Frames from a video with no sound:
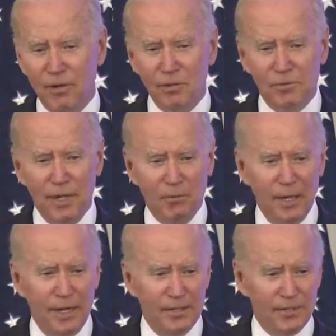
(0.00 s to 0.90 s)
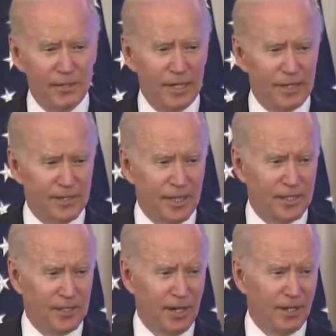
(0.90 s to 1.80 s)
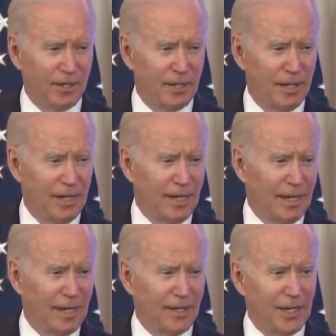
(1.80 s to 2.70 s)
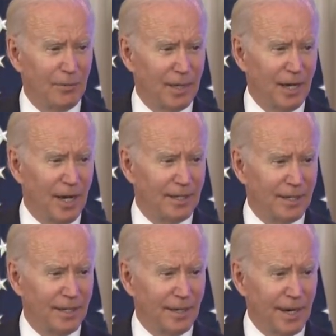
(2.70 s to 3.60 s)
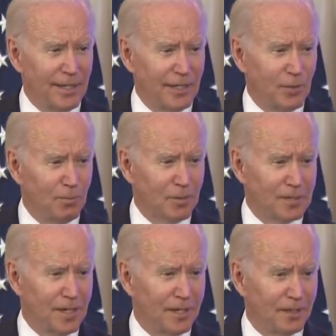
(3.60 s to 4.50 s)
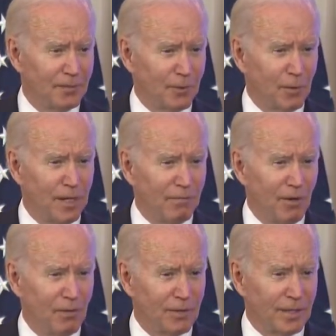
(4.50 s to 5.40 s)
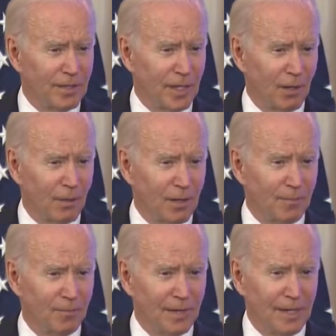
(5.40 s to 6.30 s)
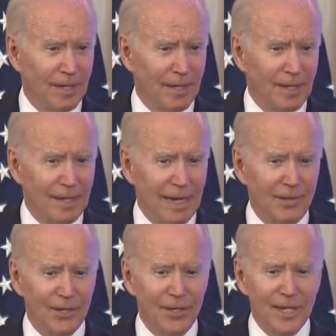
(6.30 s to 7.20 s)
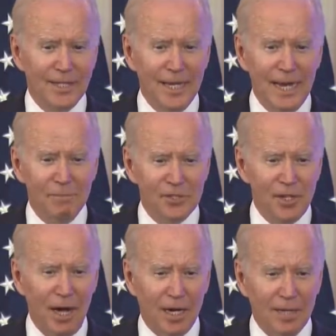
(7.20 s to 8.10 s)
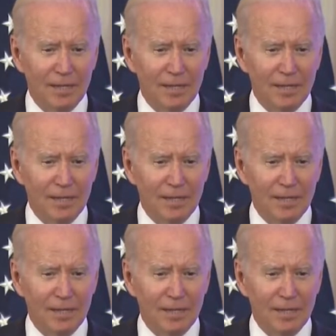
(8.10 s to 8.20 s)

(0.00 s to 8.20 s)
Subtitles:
votes when I ran as a United States senator. And I think we got 92% of the Greek vote in Delaware. And the nickname stuck.